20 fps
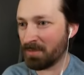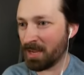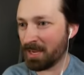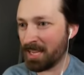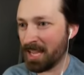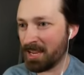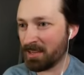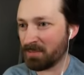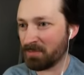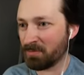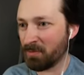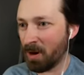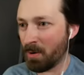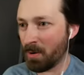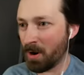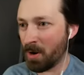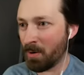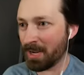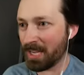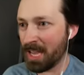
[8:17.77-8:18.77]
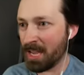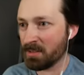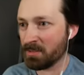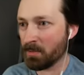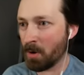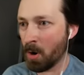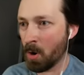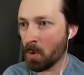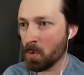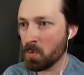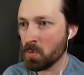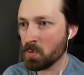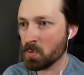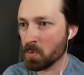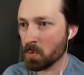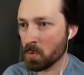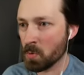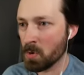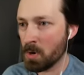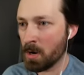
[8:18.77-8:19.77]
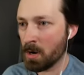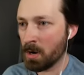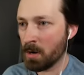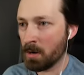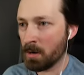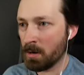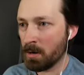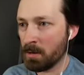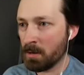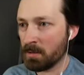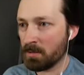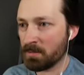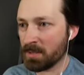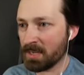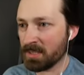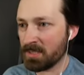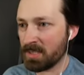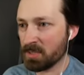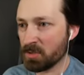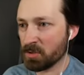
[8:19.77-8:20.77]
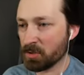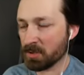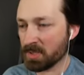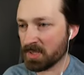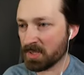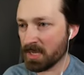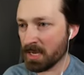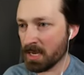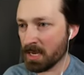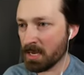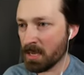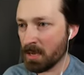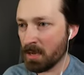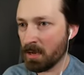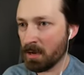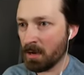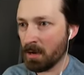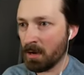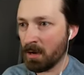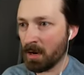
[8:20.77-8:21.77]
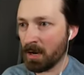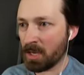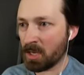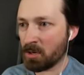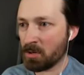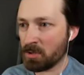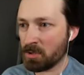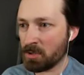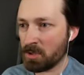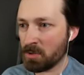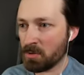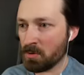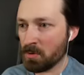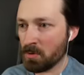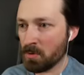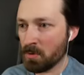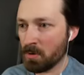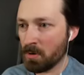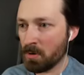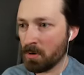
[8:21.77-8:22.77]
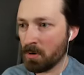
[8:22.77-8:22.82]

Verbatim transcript: I can't throw. Oh, I can't throw. Ooh, that's interesting. I could do.